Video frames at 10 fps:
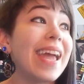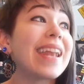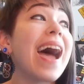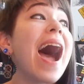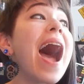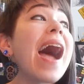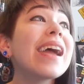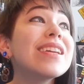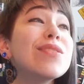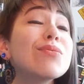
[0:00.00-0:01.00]
And
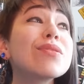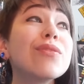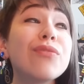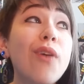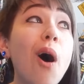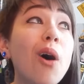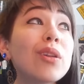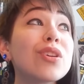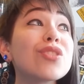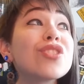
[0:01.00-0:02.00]
I used to
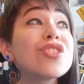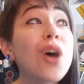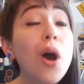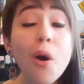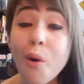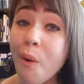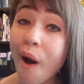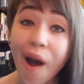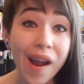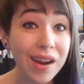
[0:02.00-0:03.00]
fall so
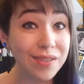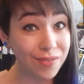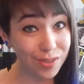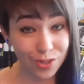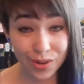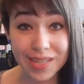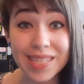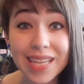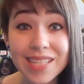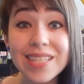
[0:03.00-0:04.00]
hard for the tricks
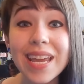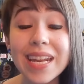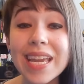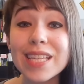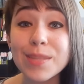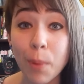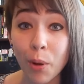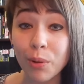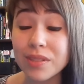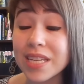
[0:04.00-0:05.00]
and shenanigans
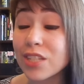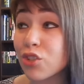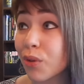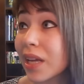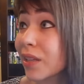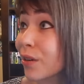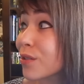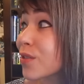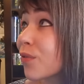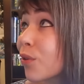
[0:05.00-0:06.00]
pulled in
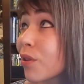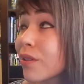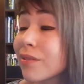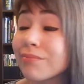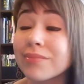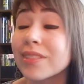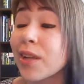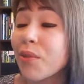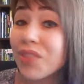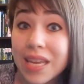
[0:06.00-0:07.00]
trailers for, you
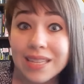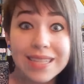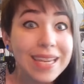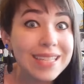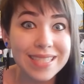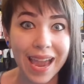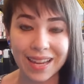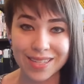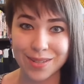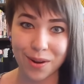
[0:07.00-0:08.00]
know, things like
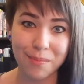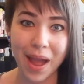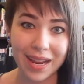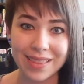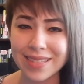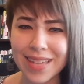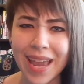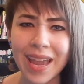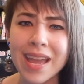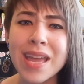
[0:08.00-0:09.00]
Dexter back in the
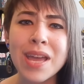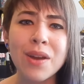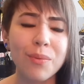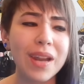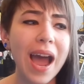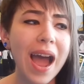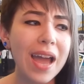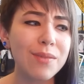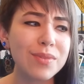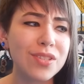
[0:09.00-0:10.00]
day when
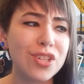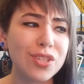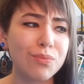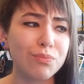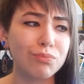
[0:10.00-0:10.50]
I was just